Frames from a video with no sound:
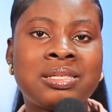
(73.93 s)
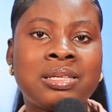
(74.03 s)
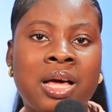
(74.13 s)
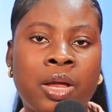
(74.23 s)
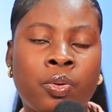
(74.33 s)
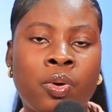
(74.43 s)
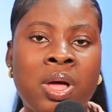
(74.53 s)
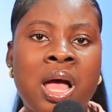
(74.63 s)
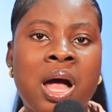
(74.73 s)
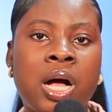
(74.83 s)
Sika no
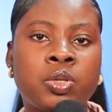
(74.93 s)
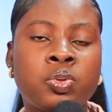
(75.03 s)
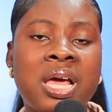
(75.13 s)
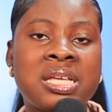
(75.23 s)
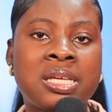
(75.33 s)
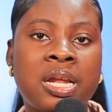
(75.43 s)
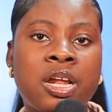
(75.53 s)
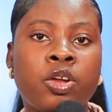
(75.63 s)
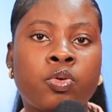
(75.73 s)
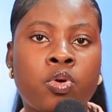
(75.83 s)
at to
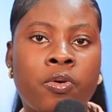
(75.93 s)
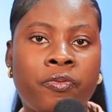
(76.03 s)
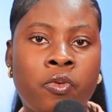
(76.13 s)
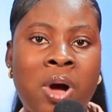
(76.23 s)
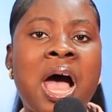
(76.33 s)
SNN and Crawford